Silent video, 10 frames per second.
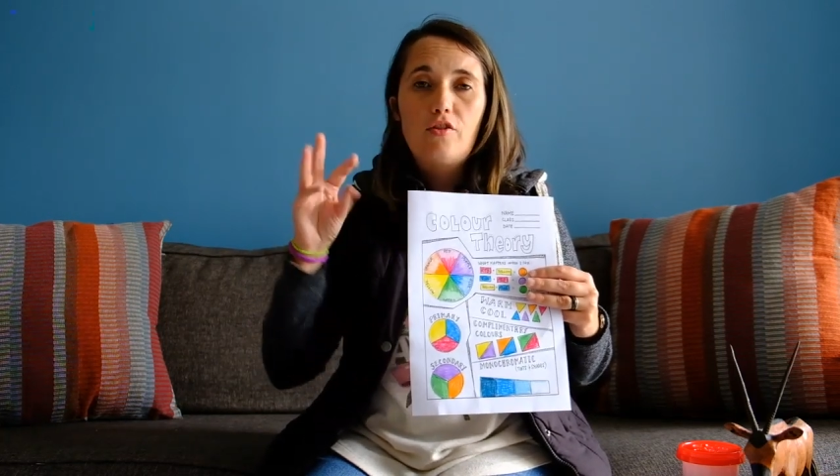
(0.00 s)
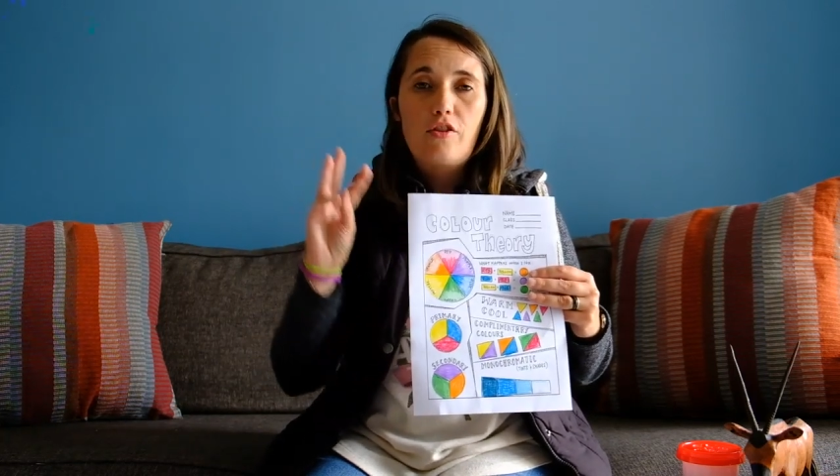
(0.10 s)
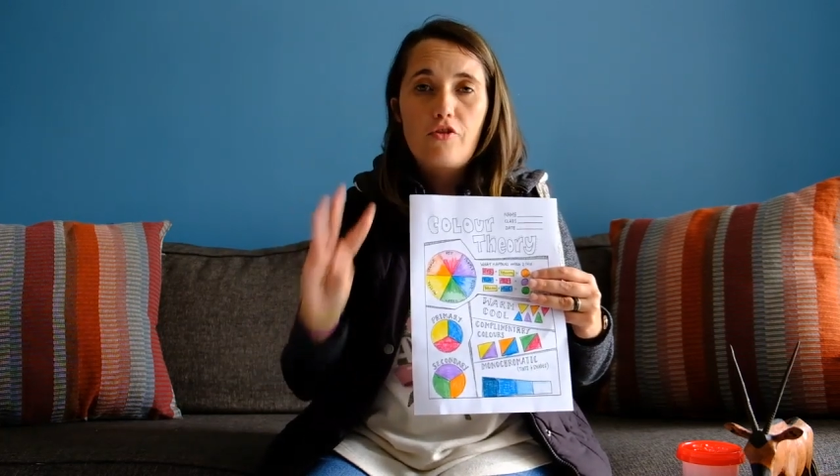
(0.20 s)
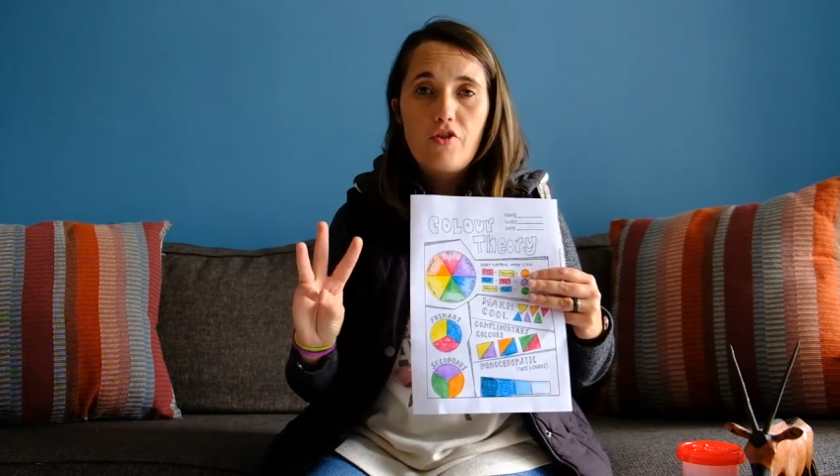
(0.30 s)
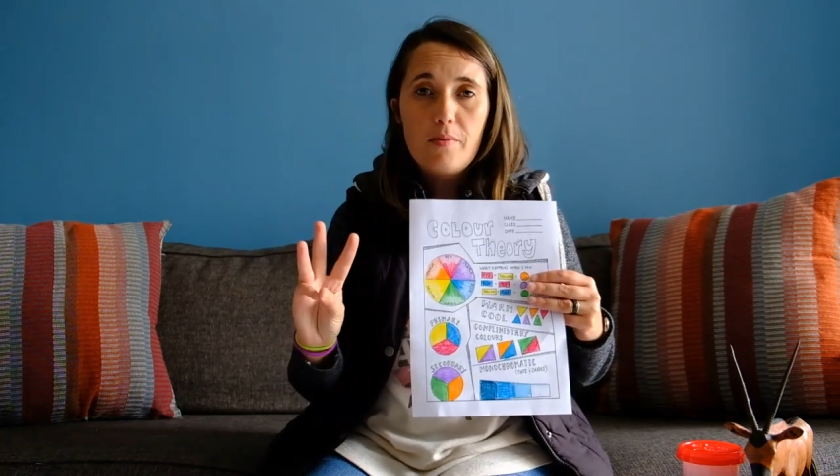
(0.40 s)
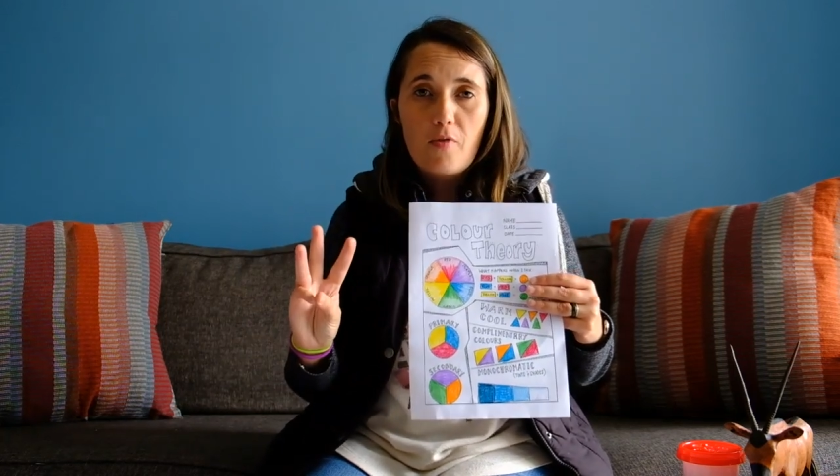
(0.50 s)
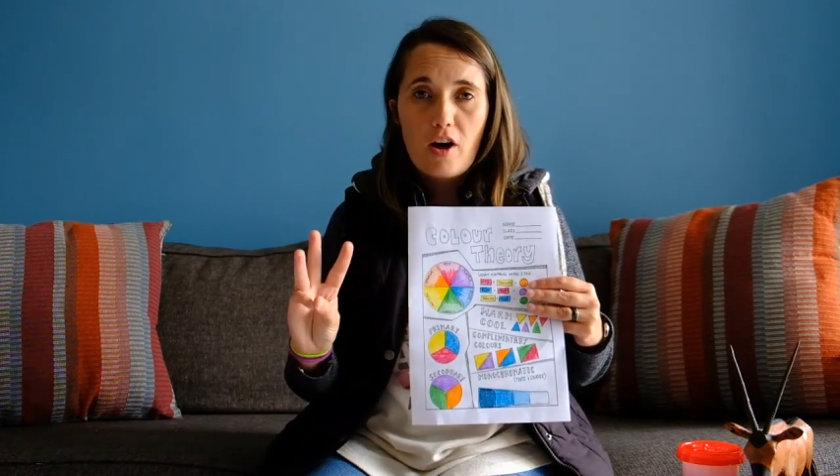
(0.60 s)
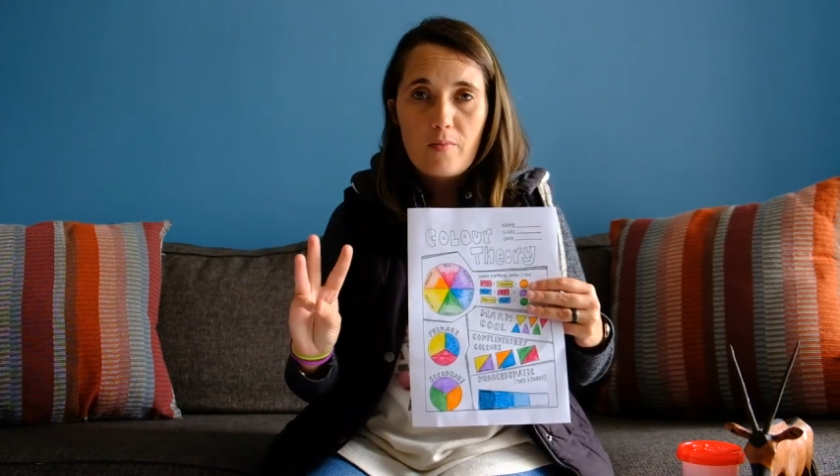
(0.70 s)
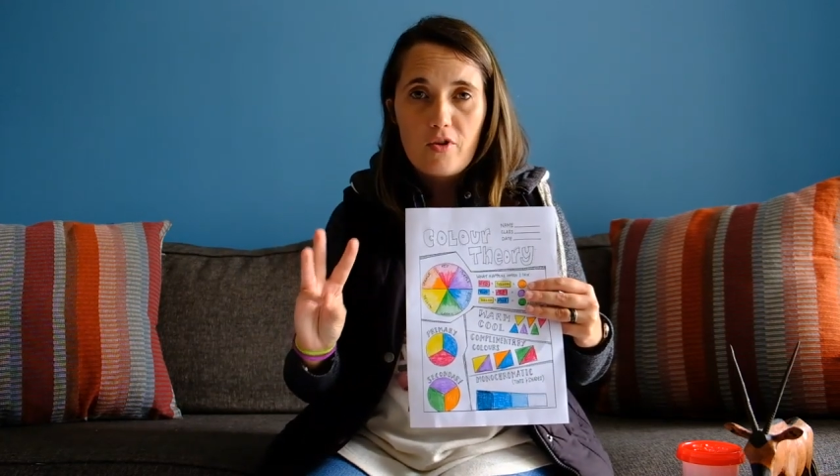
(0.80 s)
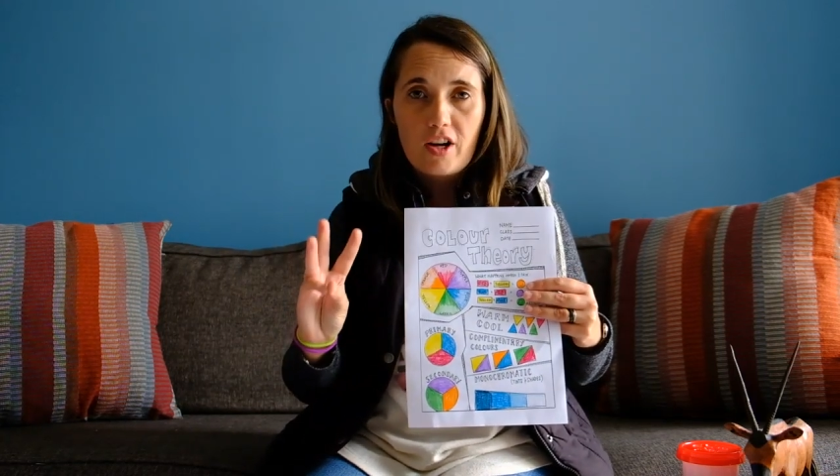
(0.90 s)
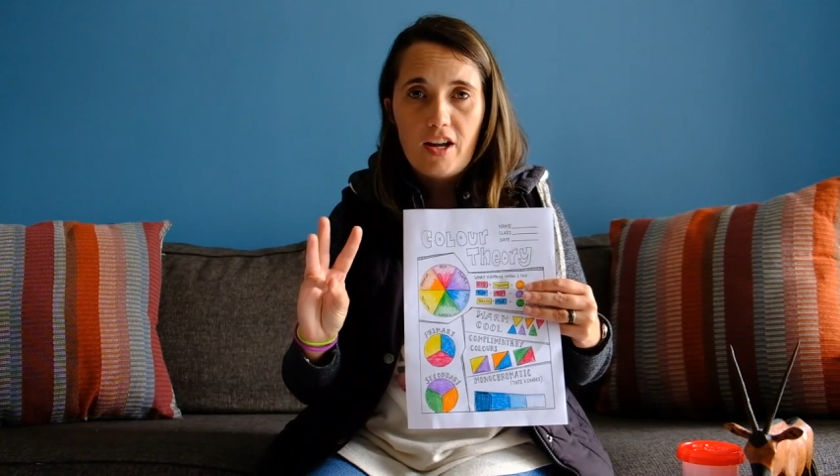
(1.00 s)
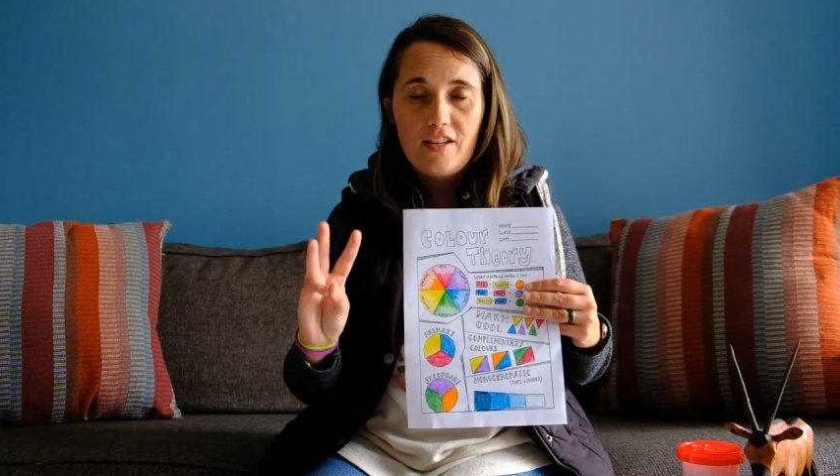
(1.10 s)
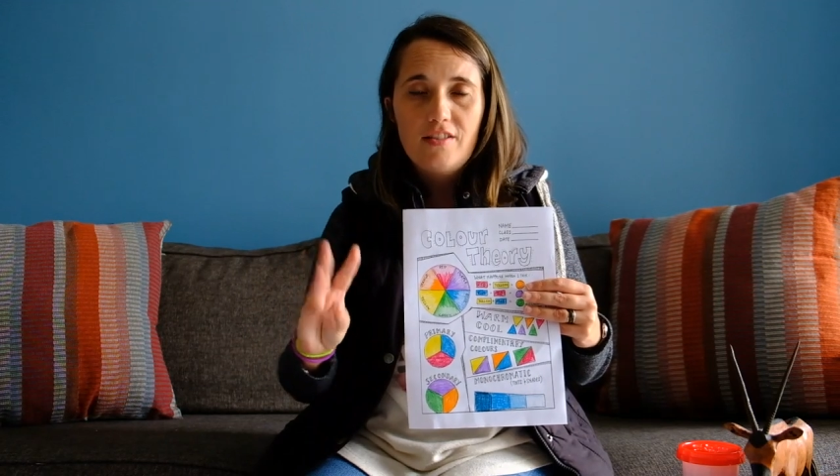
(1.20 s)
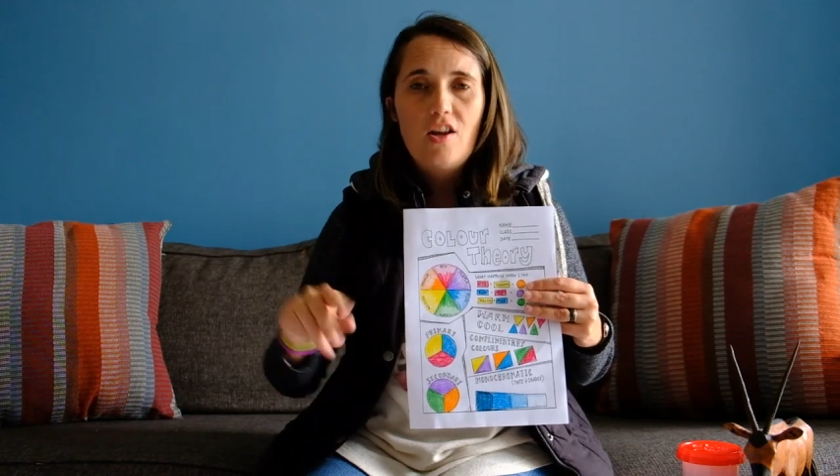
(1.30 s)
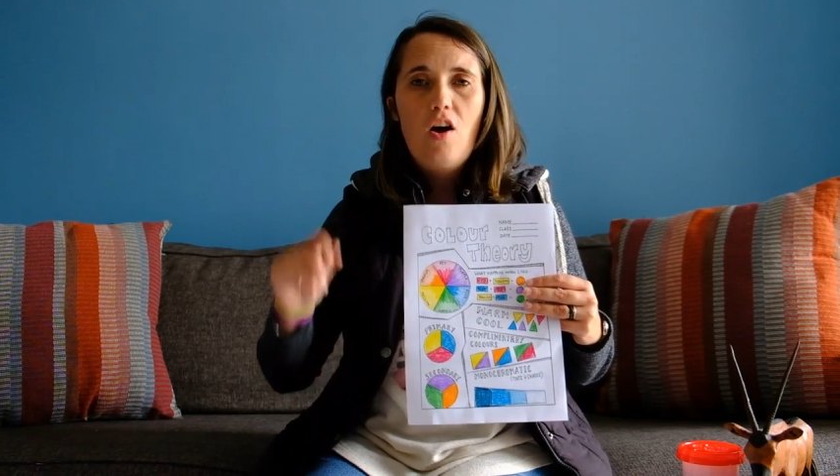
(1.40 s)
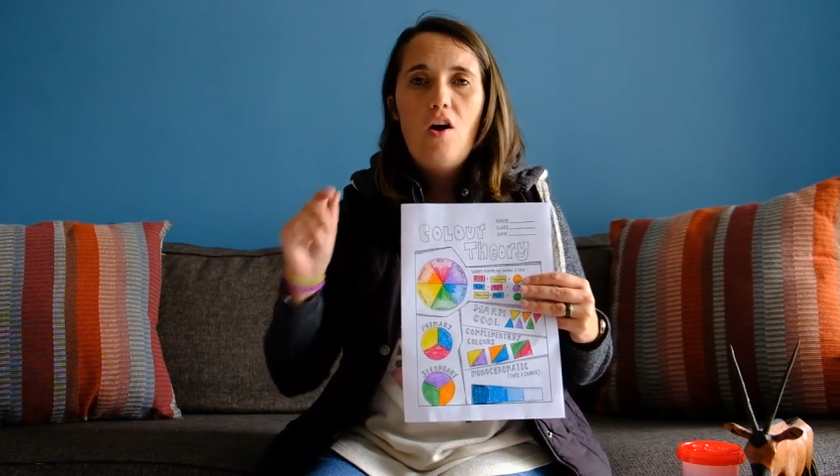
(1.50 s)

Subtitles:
the three primary colors,